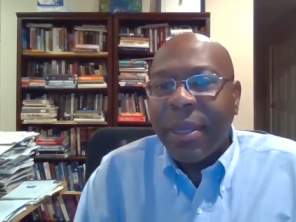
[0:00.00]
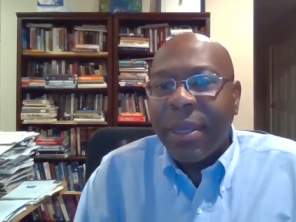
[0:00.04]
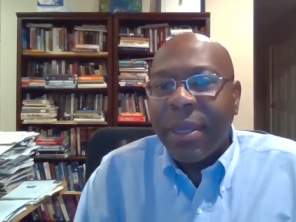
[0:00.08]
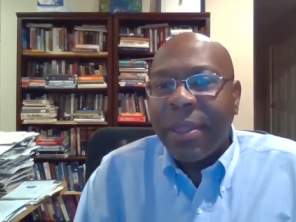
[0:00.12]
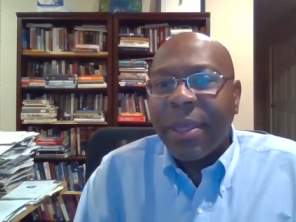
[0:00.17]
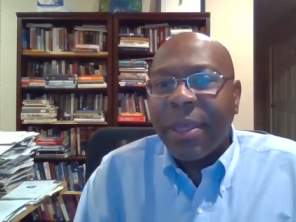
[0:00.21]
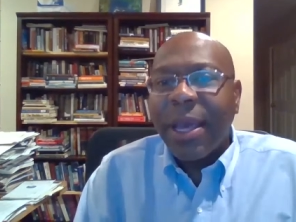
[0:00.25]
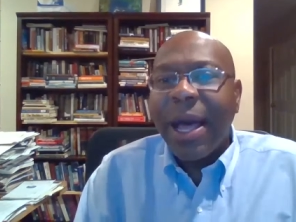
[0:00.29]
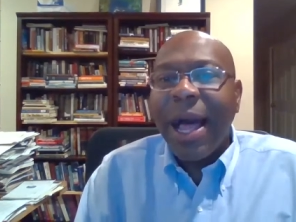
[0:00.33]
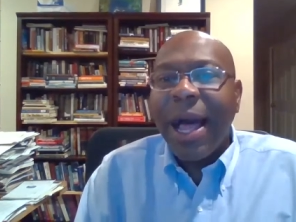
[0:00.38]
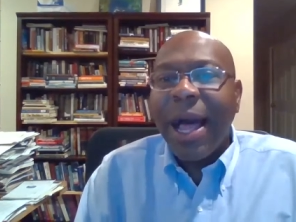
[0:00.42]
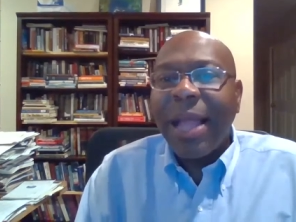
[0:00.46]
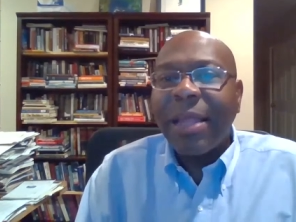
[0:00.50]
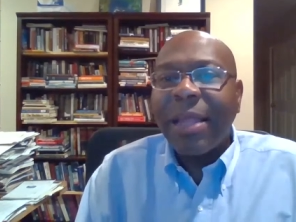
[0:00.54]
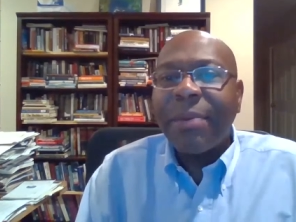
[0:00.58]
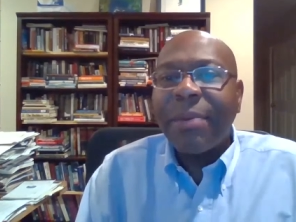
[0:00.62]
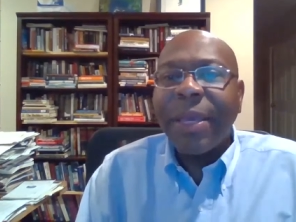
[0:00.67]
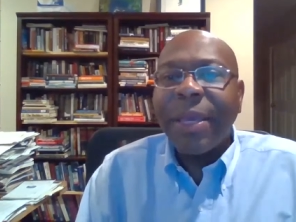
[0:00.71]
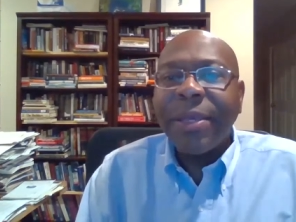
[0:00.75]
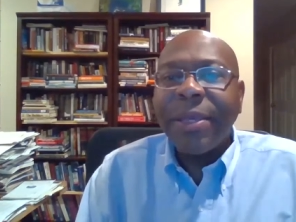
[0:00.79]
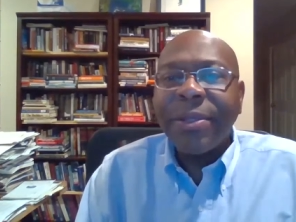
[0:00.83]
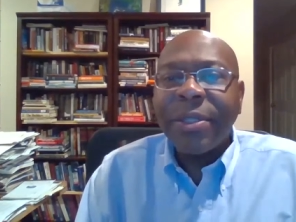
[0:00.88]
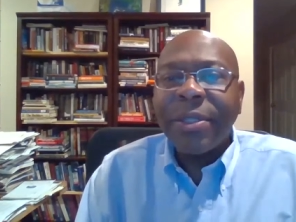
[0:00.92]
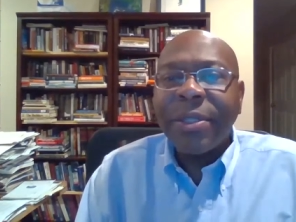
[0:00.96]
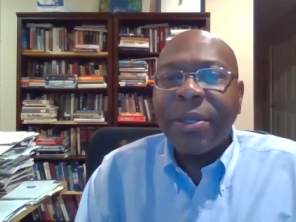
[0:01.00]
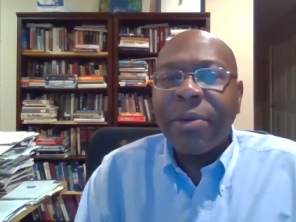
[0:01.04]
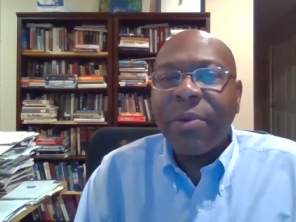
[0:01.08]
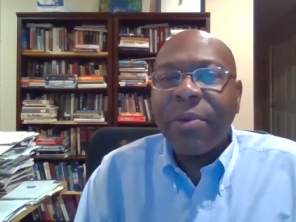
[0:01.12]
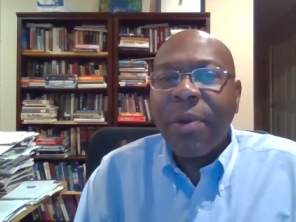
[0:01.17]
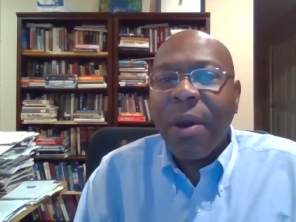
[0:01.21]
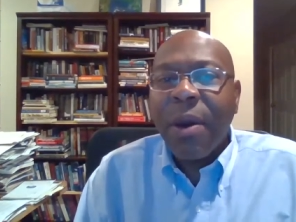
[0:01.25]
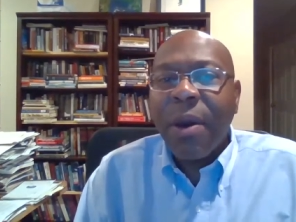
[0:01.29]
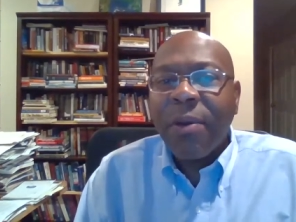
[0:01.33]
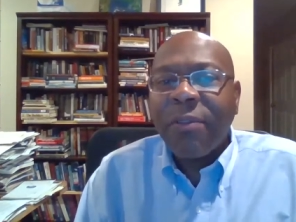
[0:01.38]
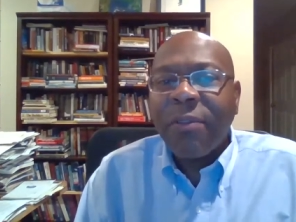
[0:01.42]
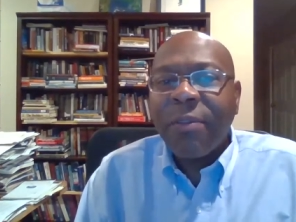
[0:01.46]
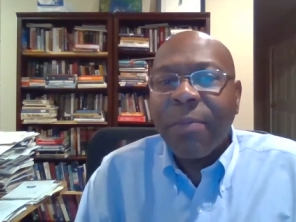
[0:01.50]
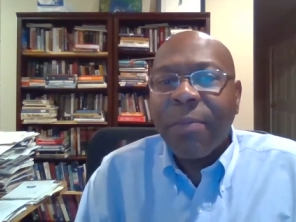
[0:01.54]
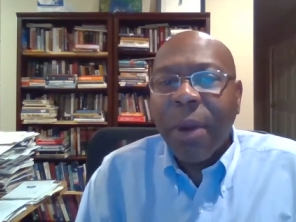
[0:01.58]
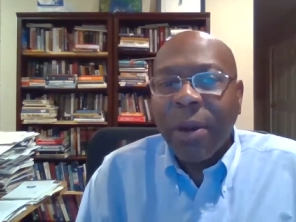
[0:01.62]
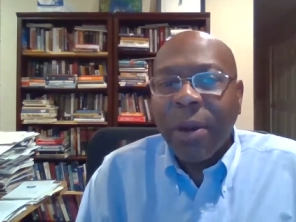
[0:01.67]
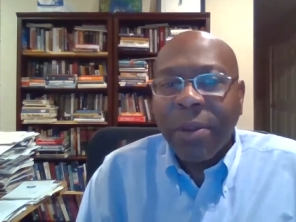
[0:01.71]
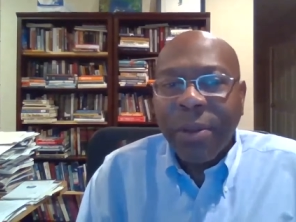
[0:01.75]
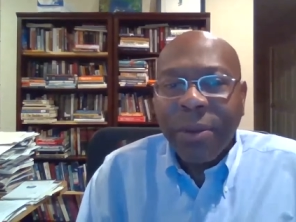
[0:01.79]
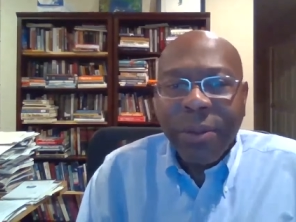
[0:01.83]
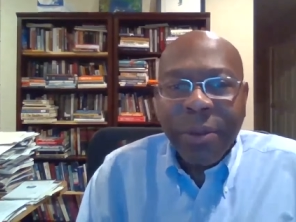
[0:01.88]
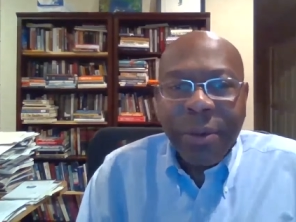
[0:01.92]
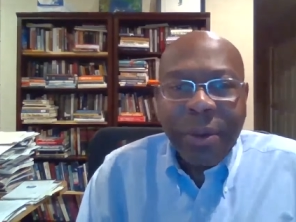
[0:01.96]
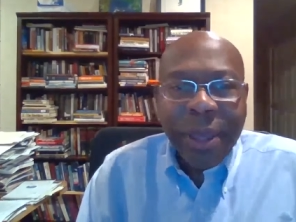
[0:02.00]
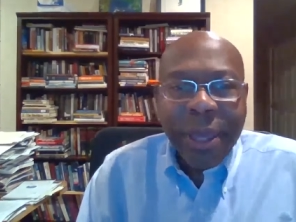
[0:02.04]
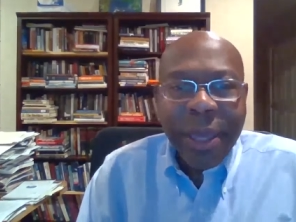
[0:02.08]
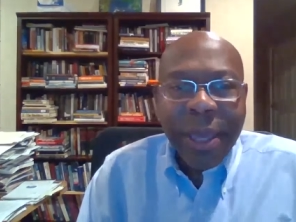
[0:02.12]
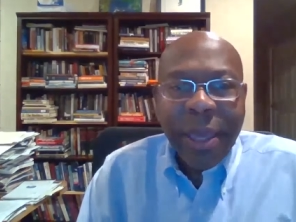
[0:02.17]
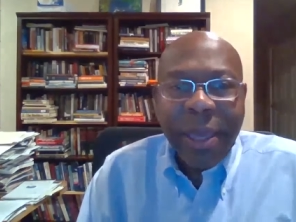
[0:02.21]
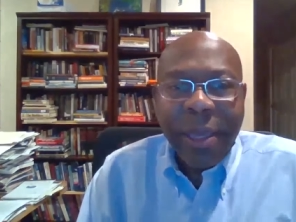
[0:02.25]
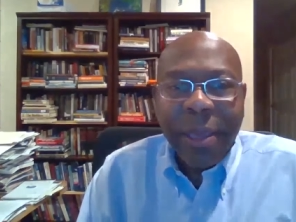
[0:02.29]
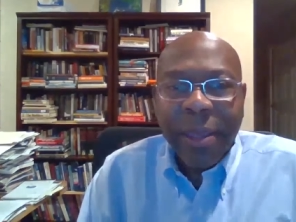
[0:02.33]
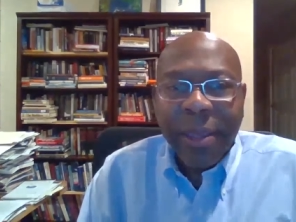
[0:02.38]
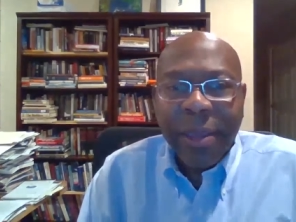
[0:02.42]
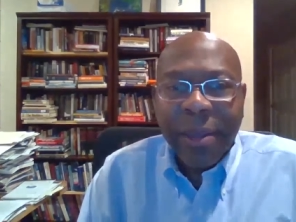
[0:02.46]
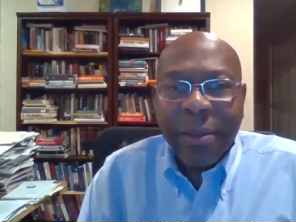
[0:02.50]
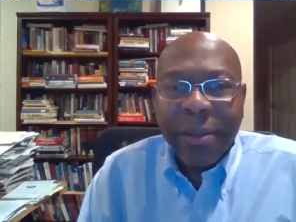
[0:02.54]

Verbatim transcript: In the column, I used a quote from Martin Luther King,